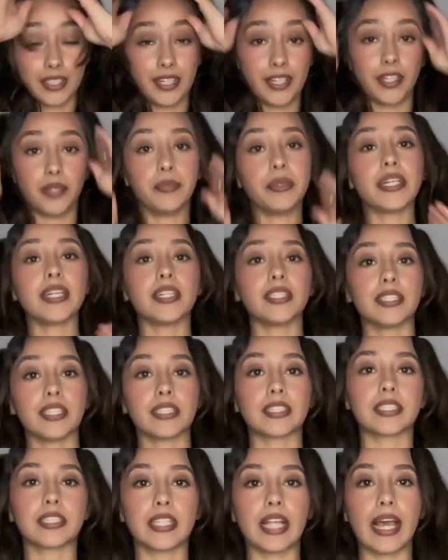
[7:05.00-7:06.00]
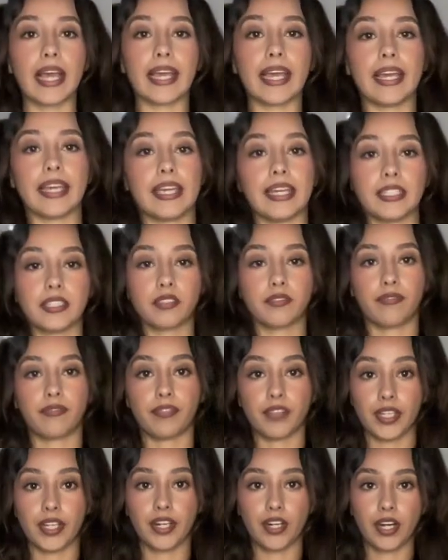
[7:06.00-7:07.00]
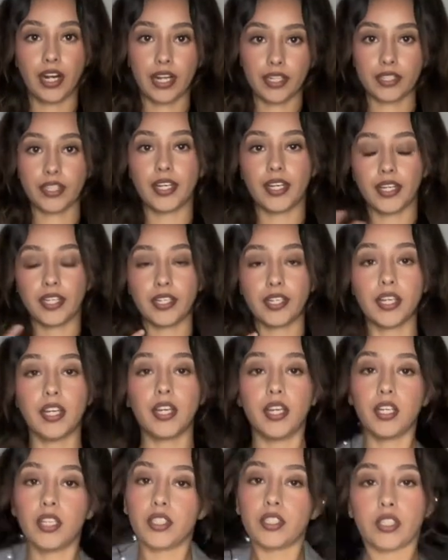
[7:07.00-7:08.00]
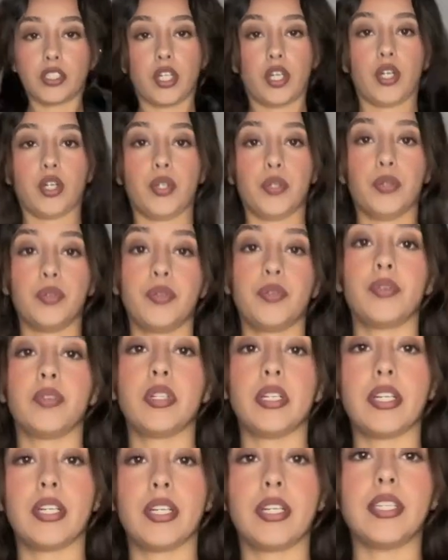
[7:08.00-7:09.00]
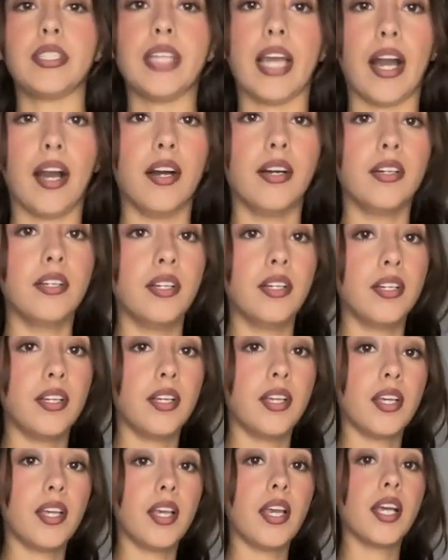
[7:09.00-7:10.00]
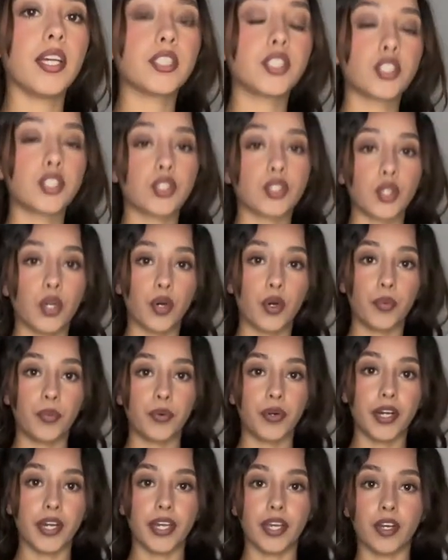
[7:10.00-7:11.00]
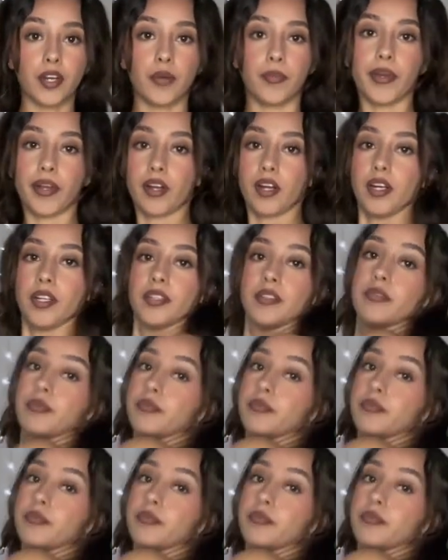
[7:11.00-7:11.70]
good because it's like, it gets flared at the end. So, yeah. It's so pretty. Oh my god.